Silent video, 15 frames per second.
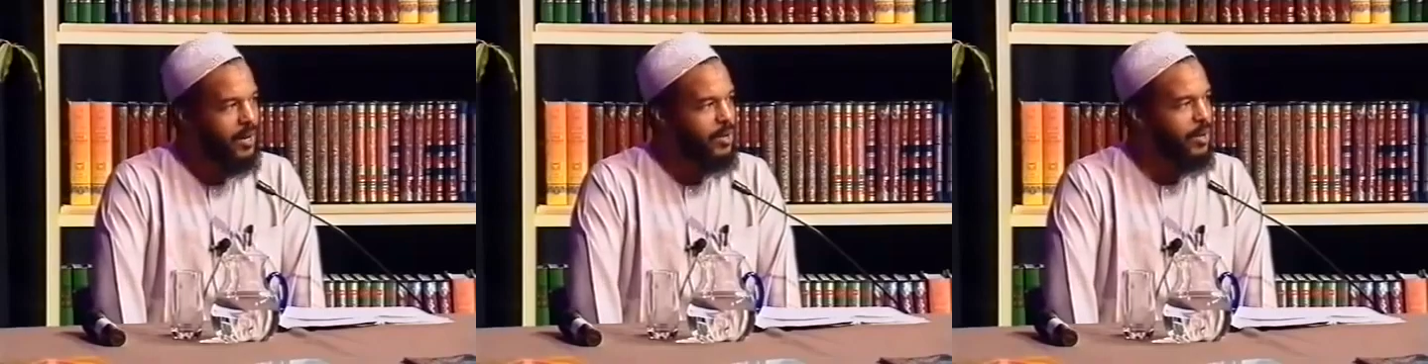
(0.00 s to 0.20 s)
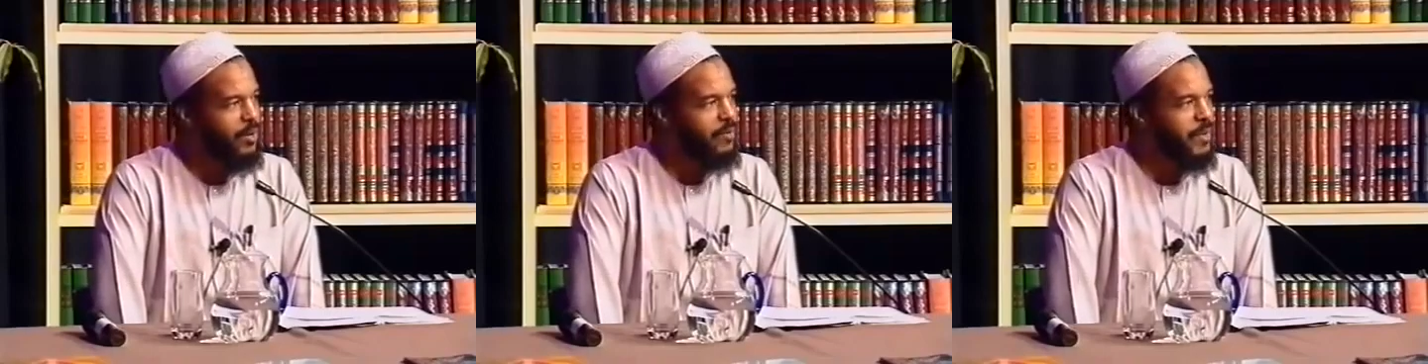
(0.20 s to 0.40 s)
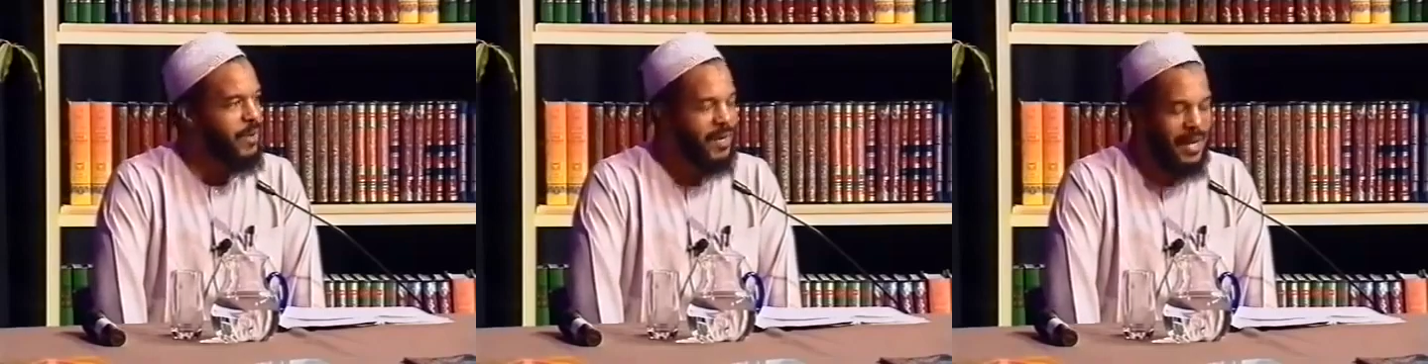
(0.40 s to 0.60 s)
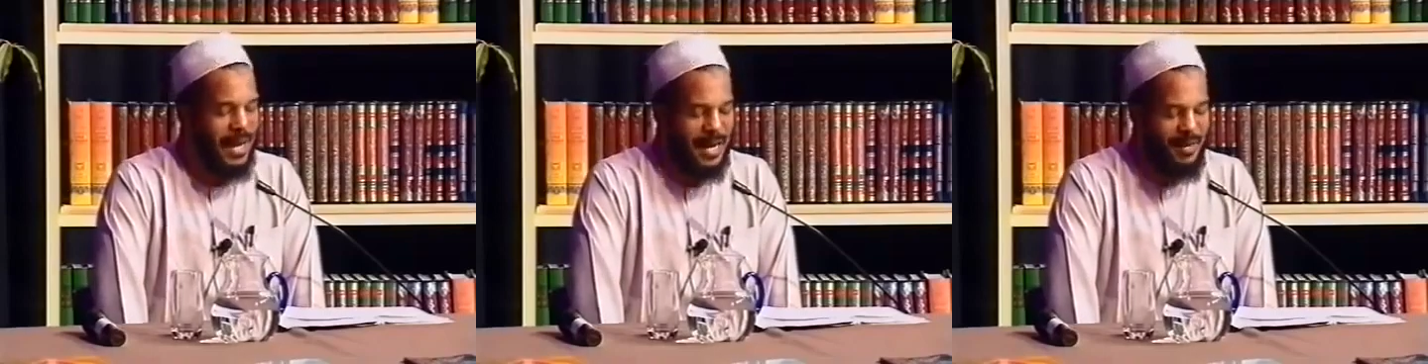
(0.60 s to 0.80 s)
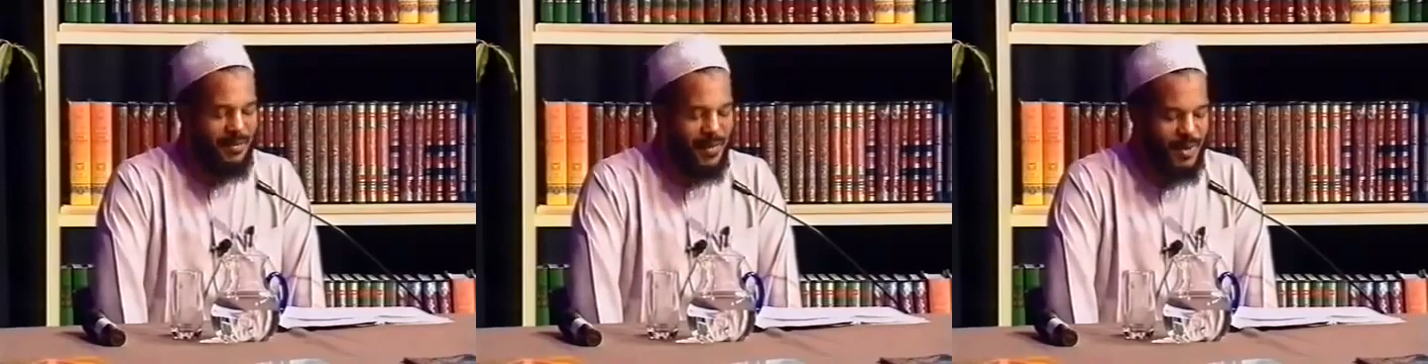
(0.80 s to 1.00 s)
I don't know if there are any
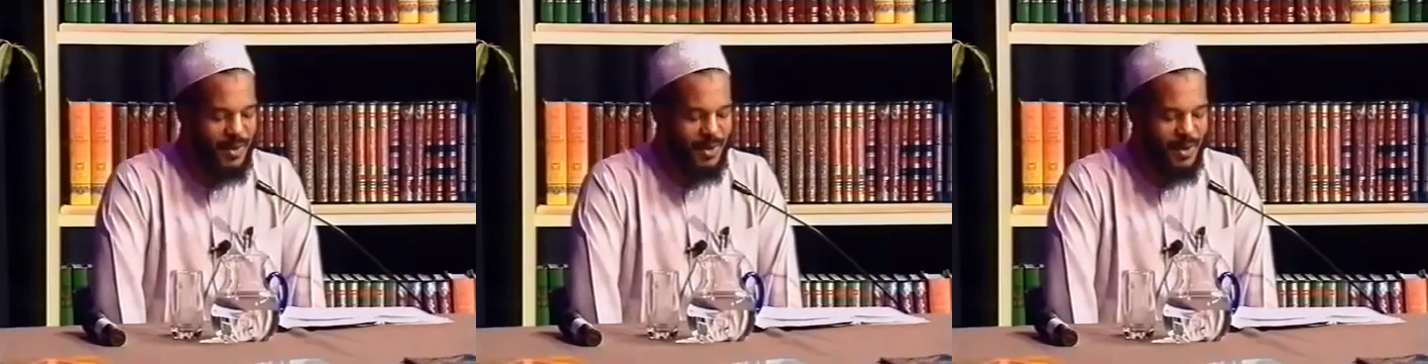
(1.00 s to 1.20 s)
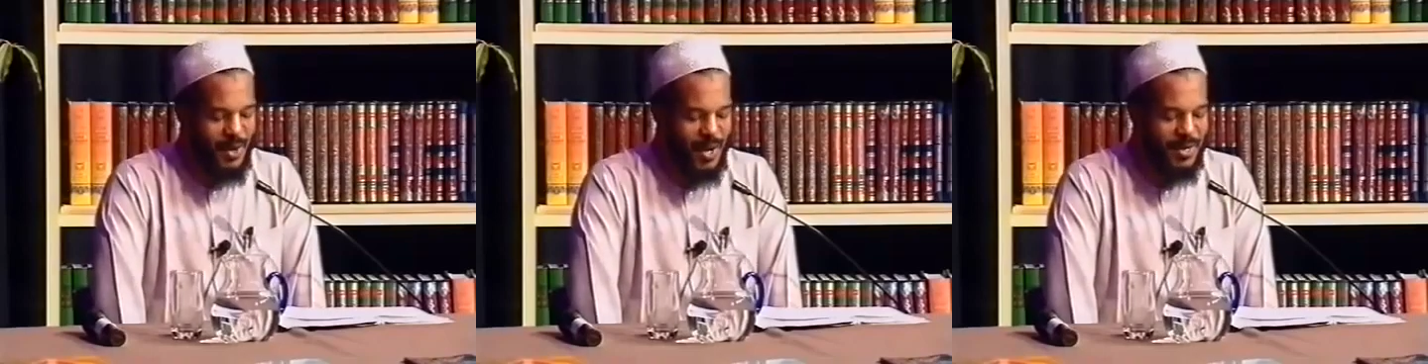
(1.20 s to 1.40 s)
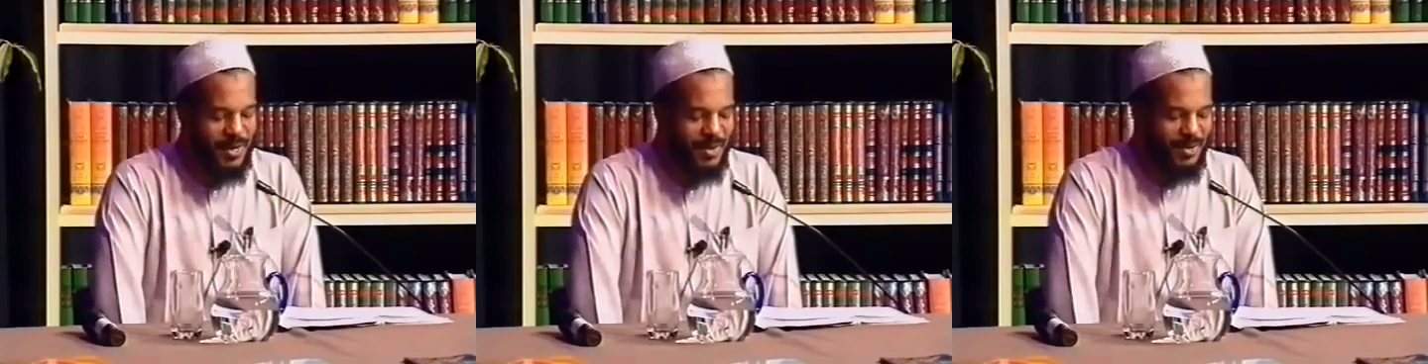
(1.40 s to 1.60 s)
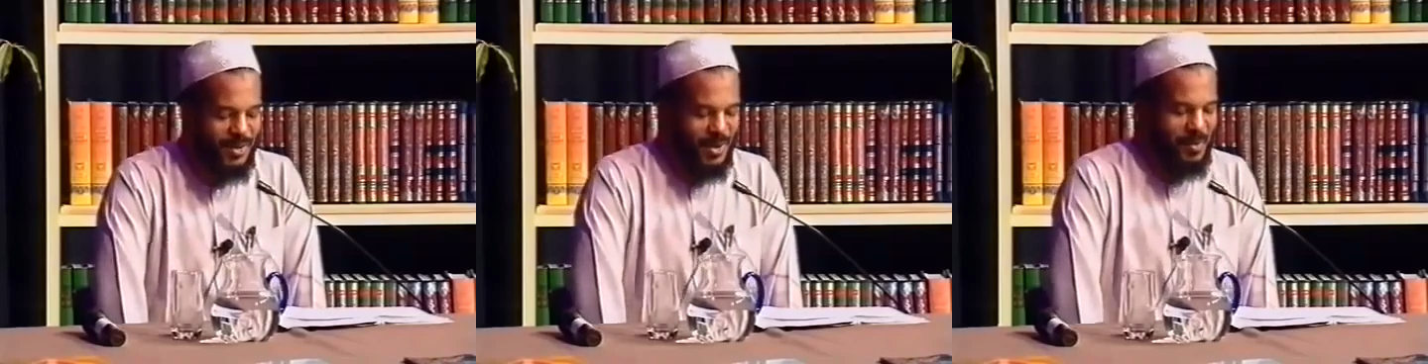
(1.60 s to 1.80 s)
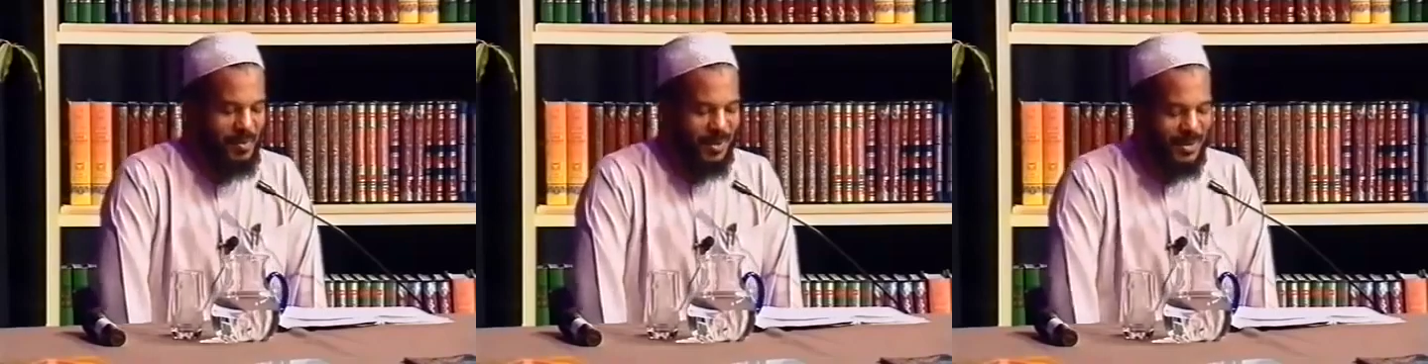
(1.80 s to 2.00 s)
Hanafis in the audience
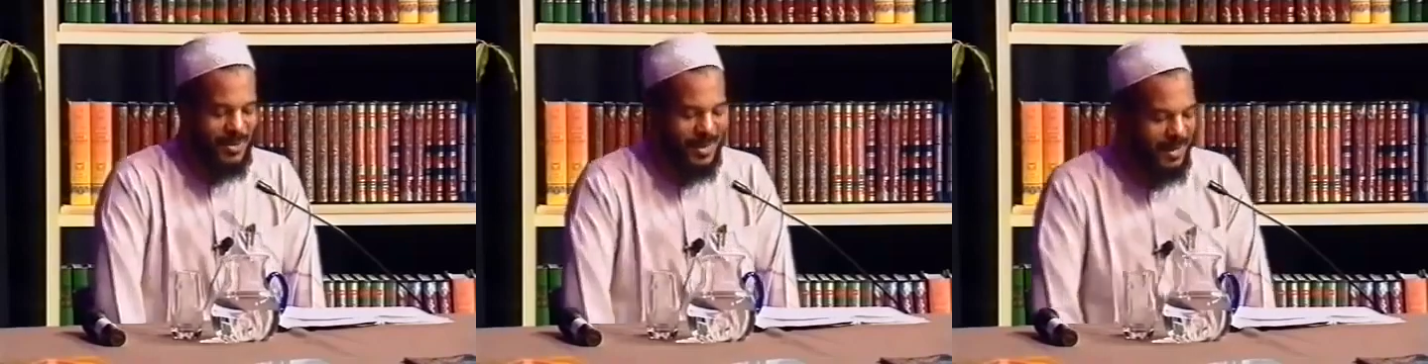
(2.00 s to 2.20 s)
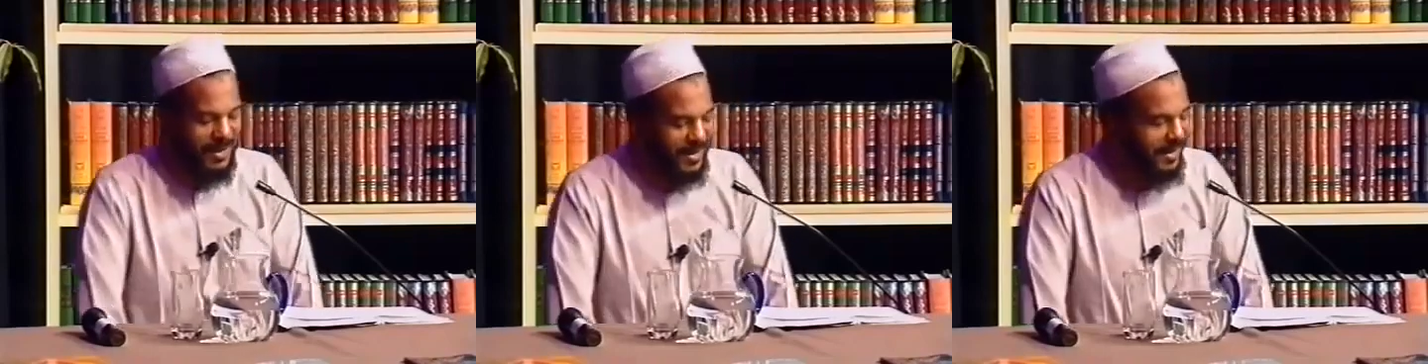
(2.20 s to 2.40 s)
here, but